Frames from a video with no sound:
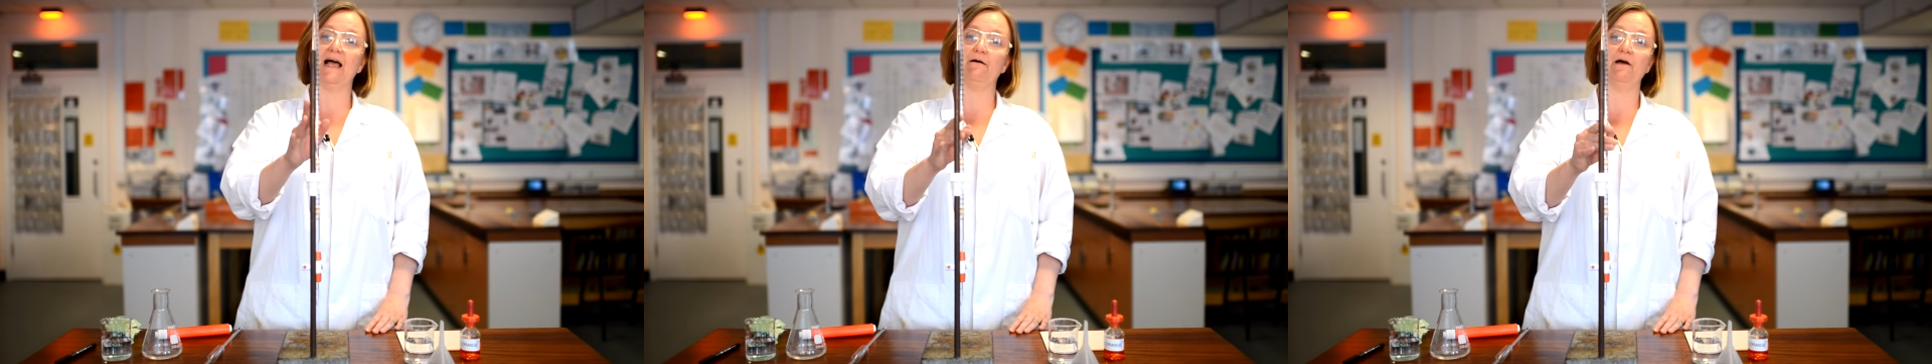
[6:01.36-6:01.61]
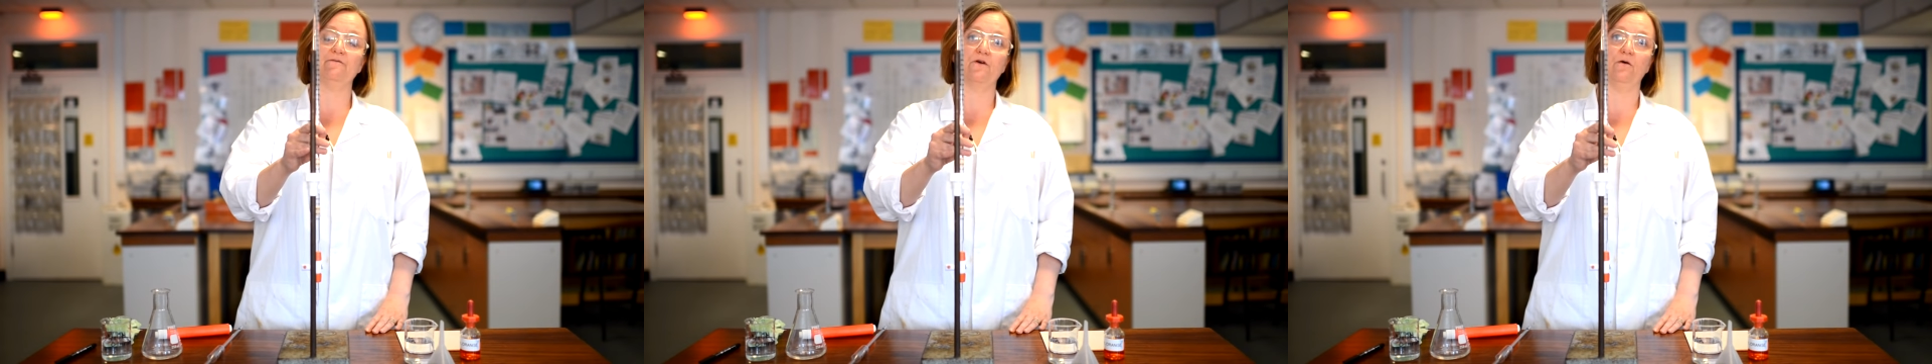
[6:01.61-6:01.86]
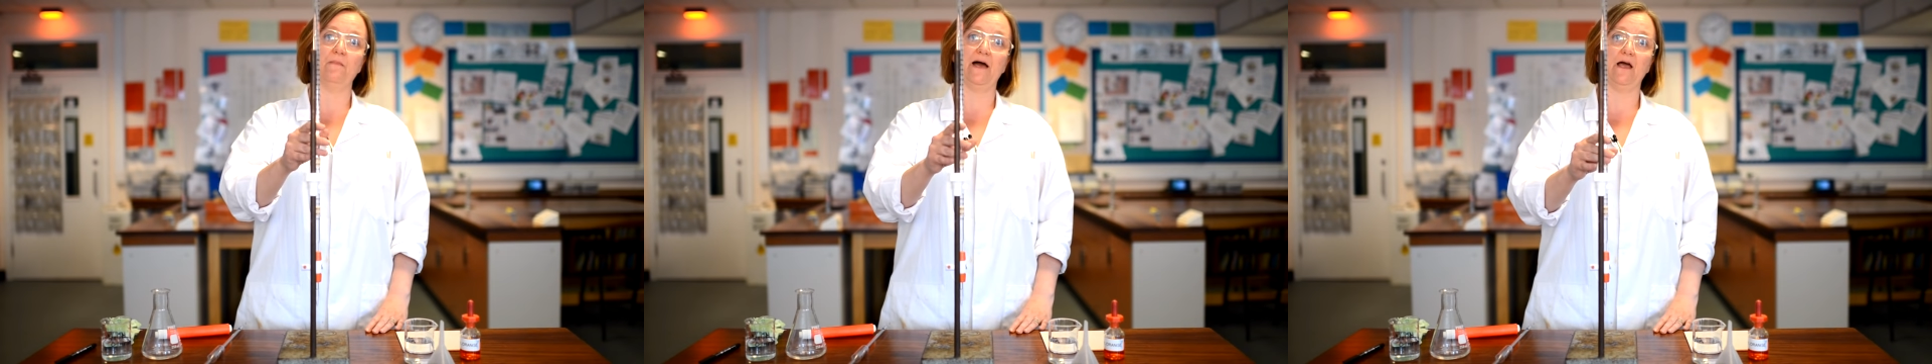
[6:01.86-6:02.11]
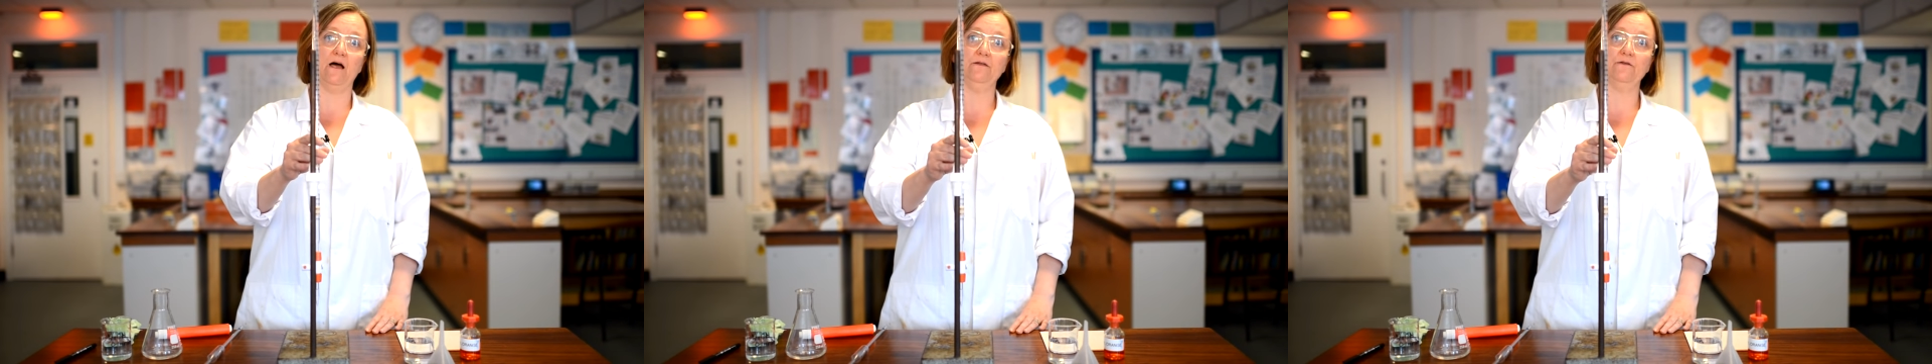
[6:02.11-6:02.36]
now I've got
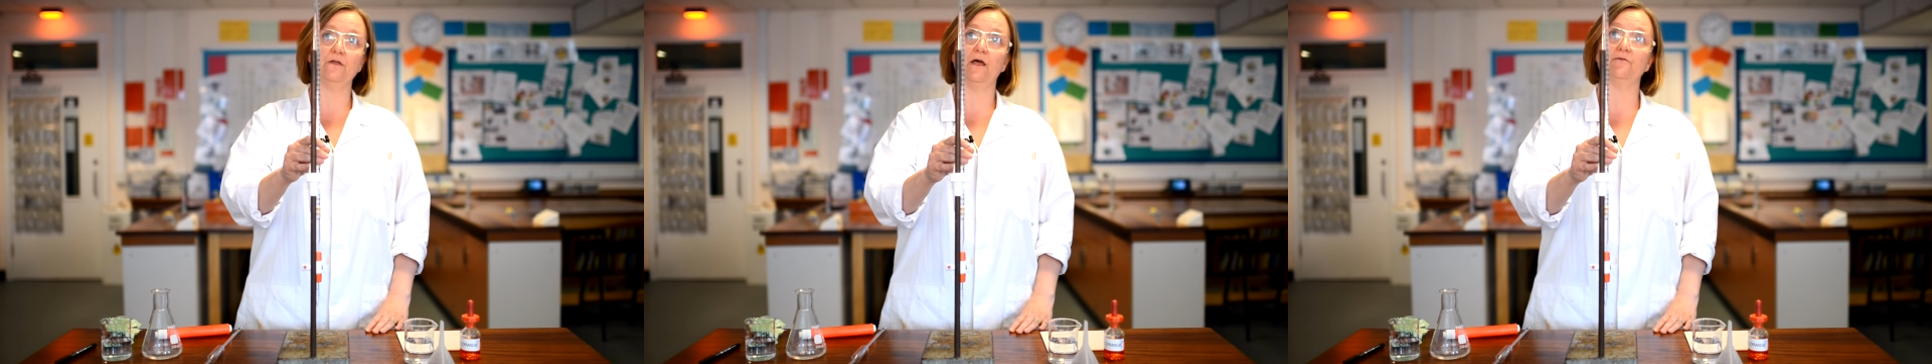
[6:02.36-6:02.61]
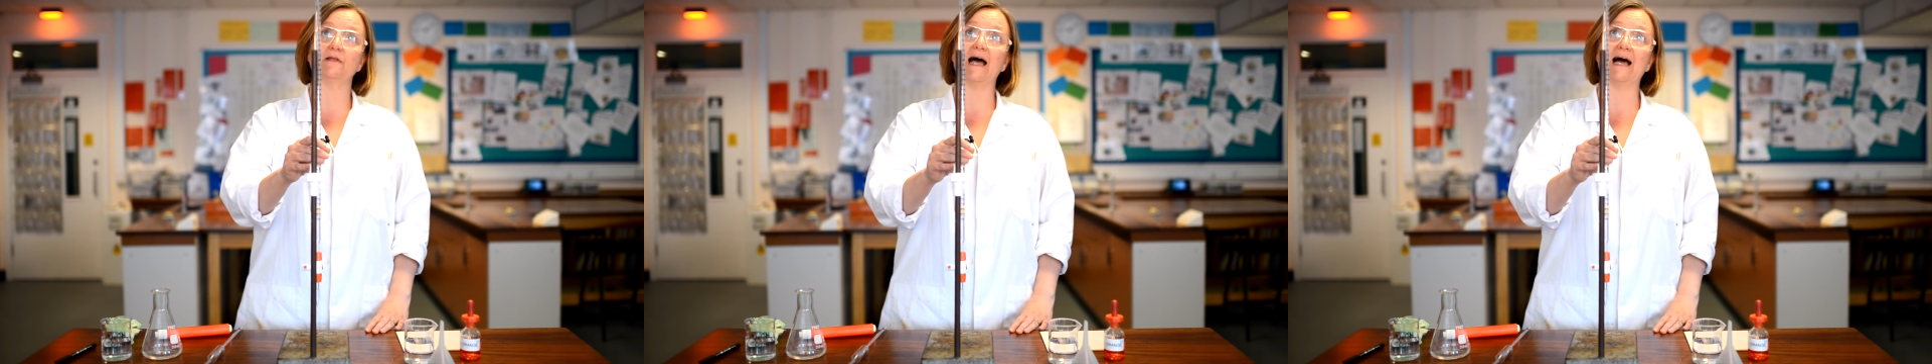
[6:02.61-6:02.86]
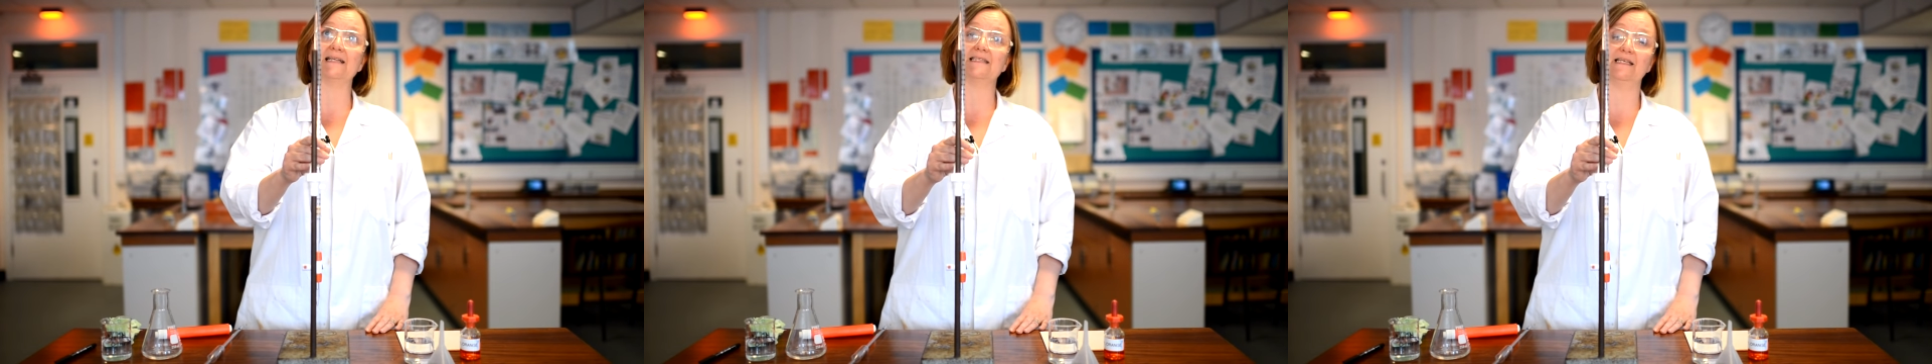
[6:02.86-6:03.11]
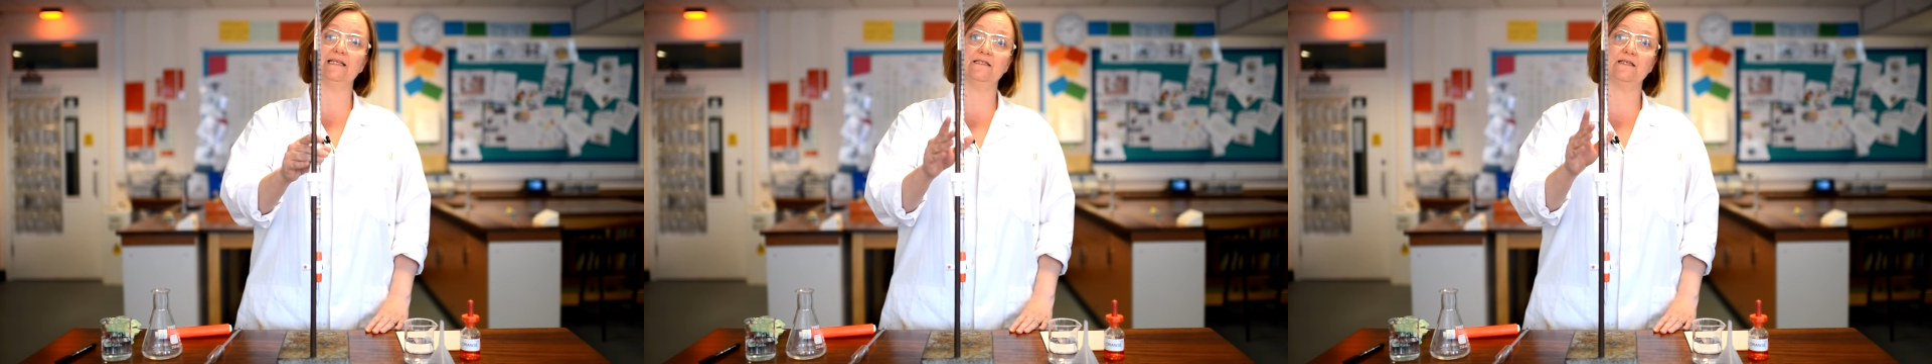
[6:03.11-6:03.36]
my unknown
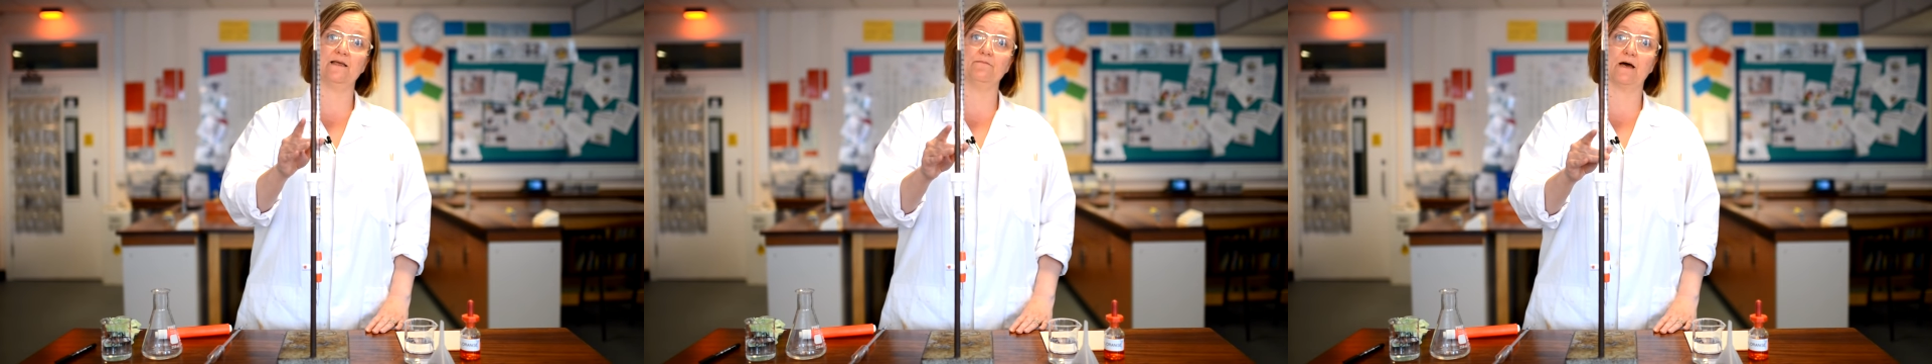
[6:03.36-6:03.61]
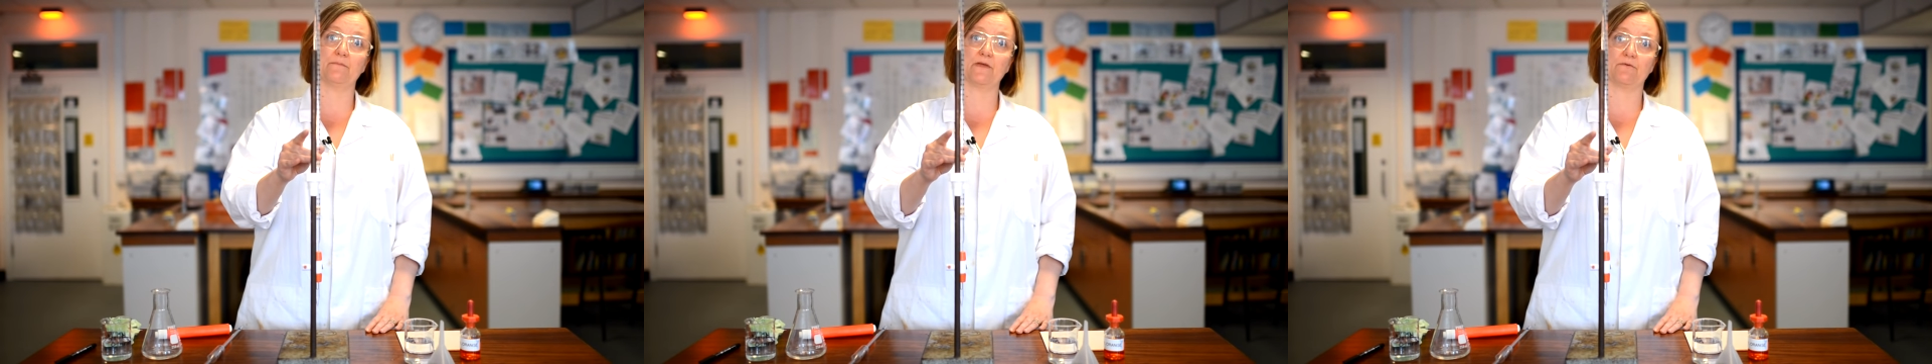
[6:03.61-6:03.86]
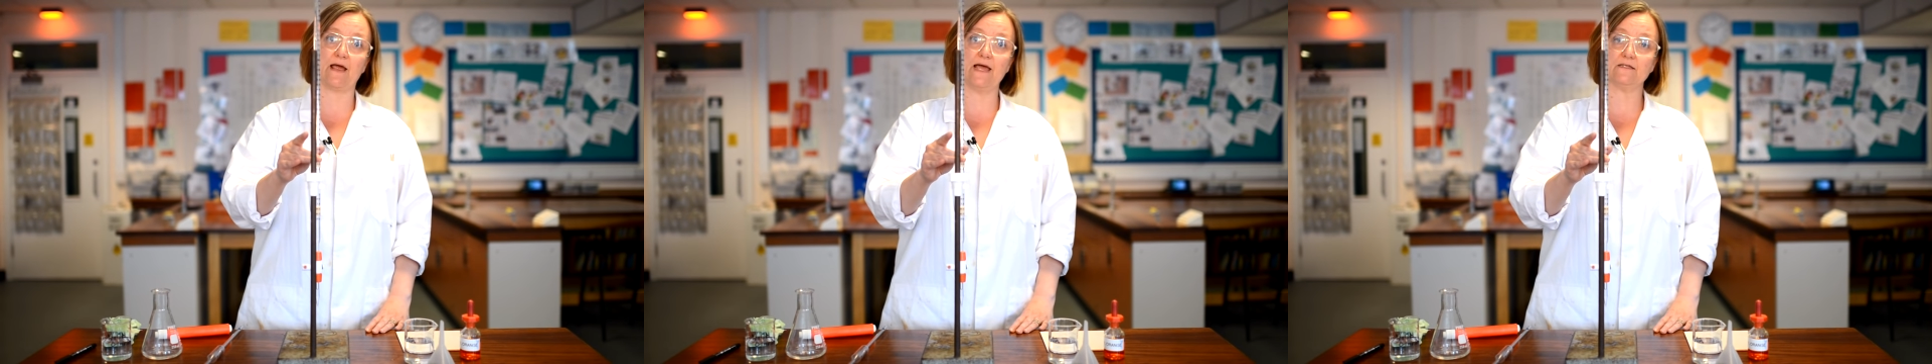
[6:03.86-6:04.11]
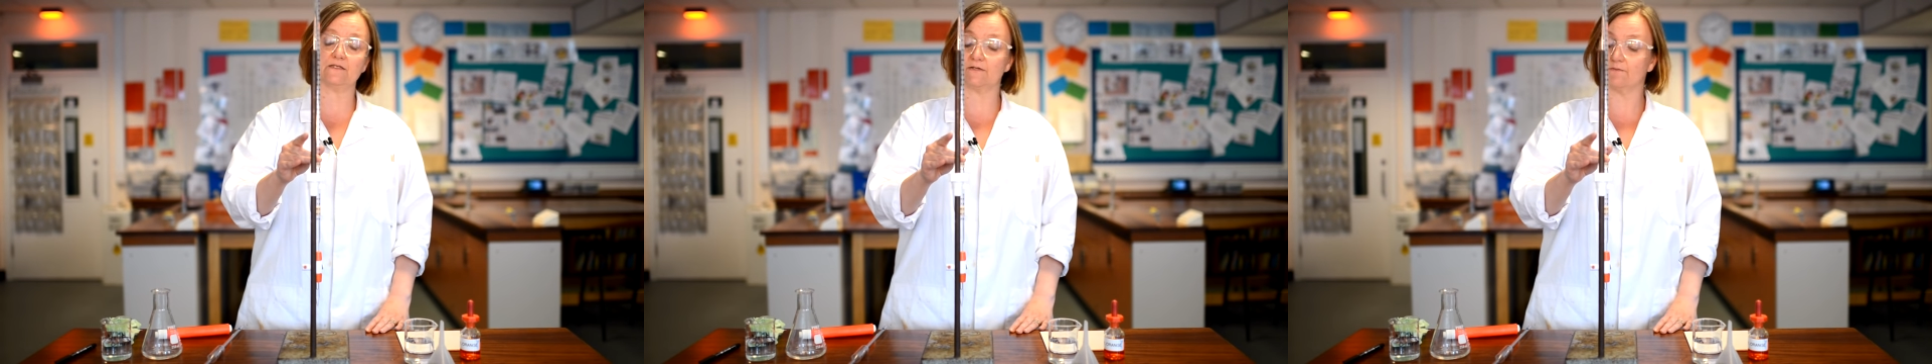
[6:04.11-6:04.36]
acid in my
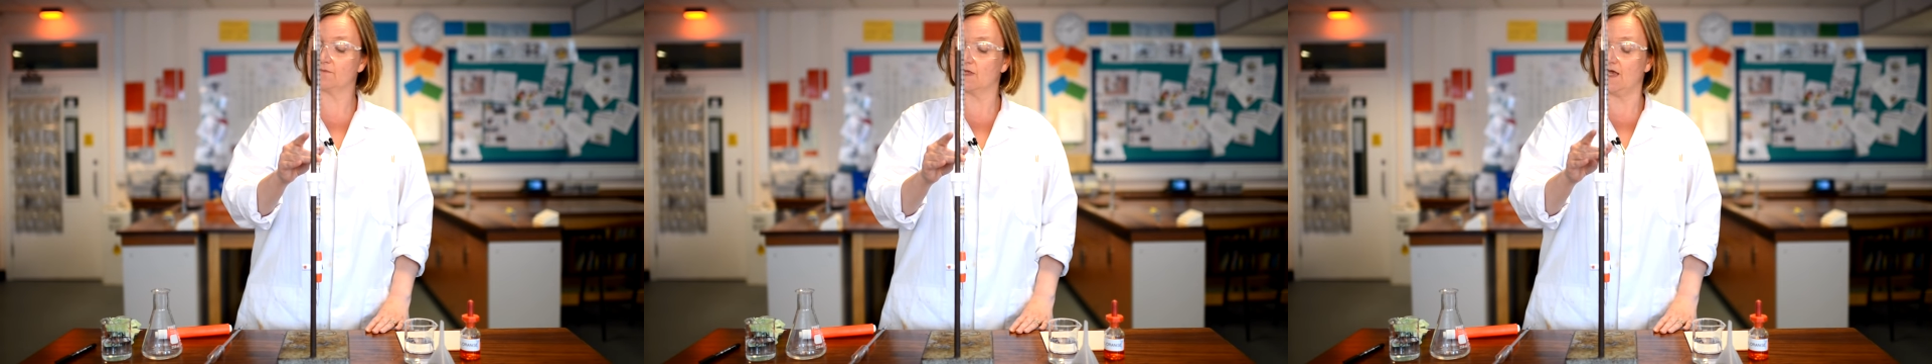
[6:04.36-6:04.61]
burette,